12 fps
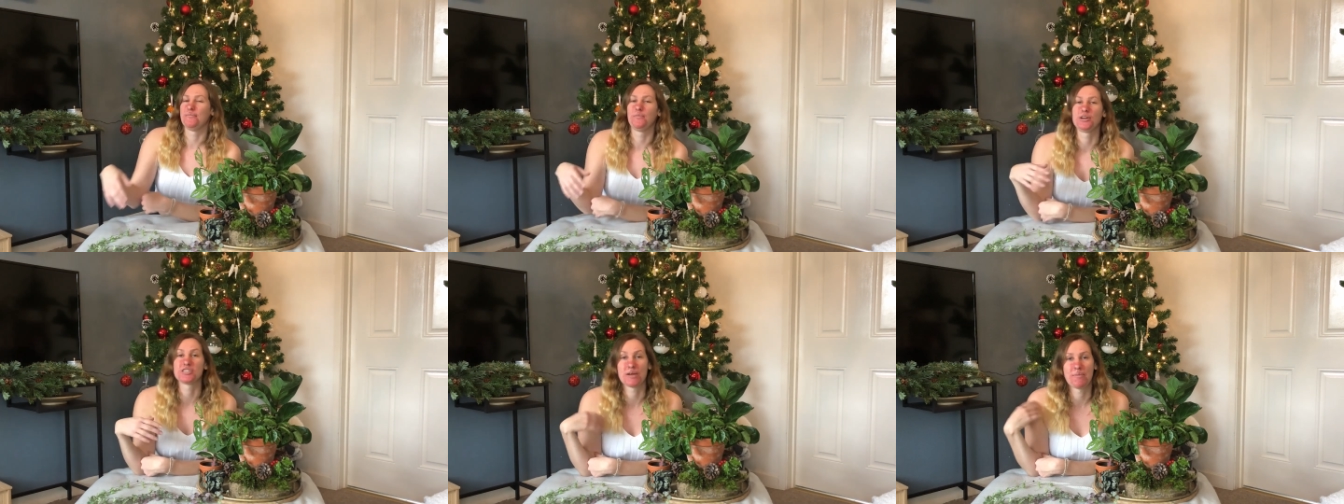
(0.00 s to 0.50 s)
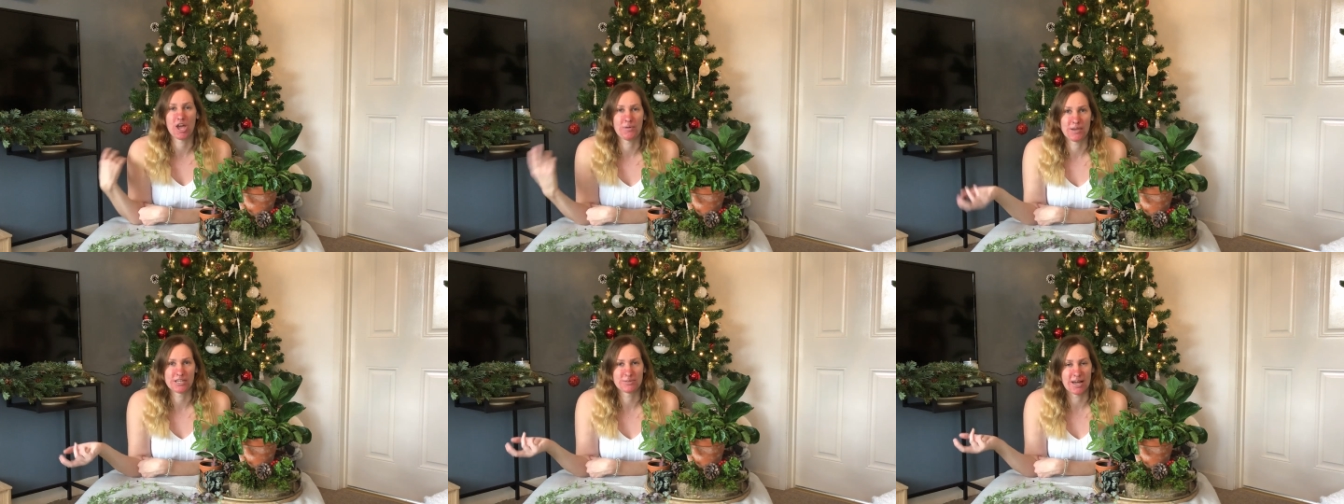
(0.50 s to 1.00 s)
which I'm
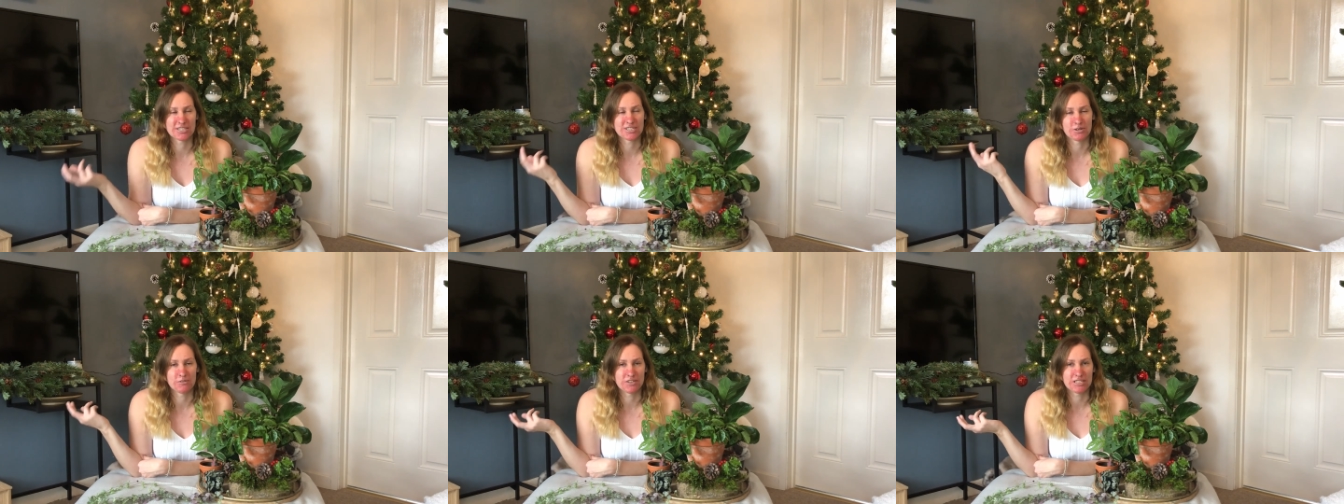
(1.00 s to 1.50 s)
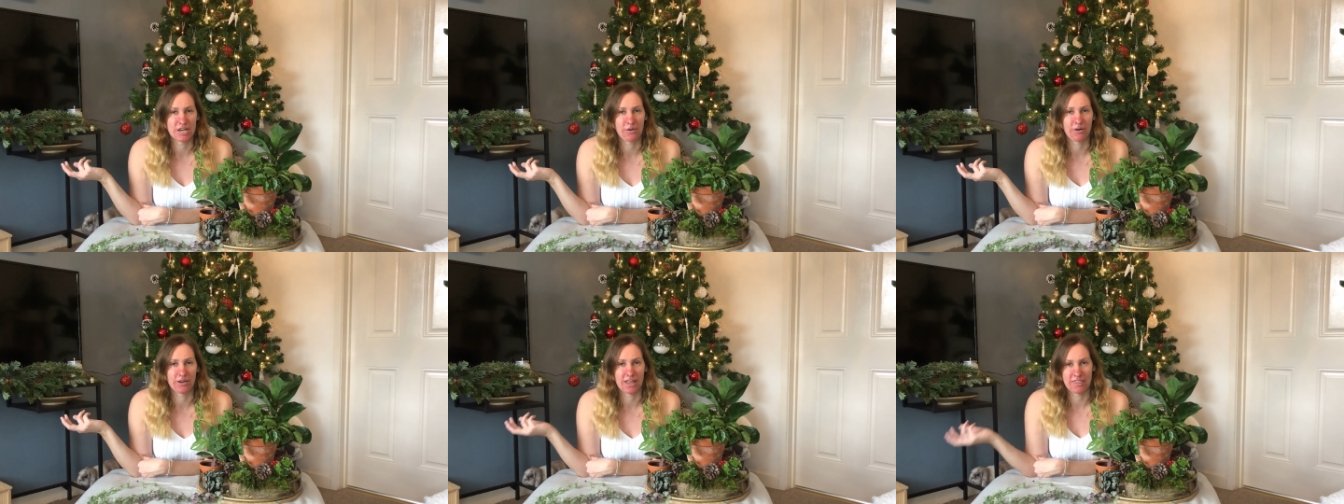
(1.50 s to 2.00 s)
hoping to actually do a video
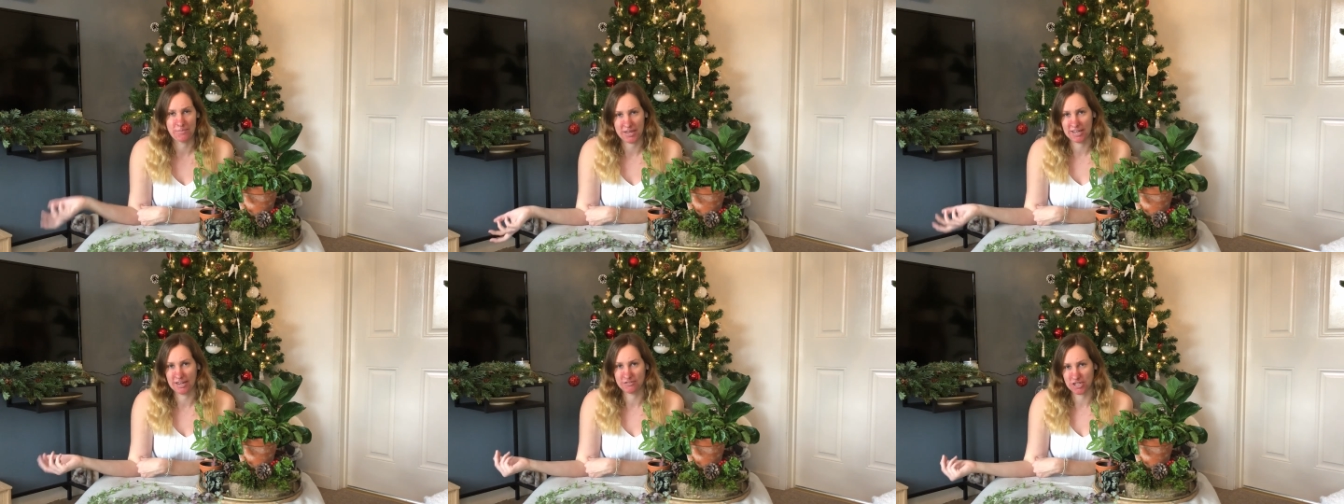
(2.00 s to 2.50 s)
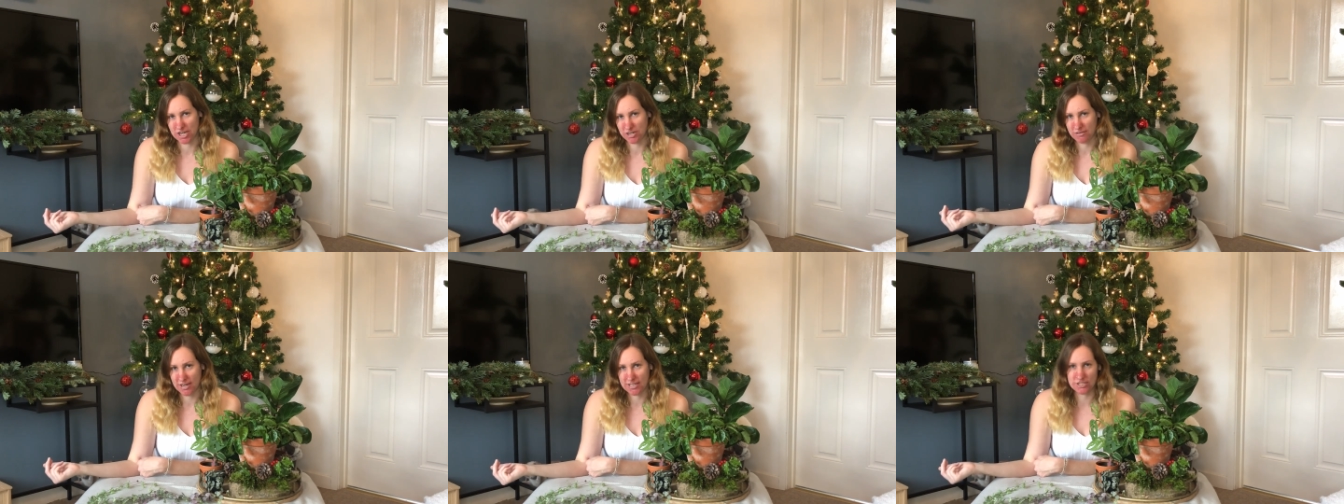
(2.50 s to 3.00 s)
on at the beginning of January.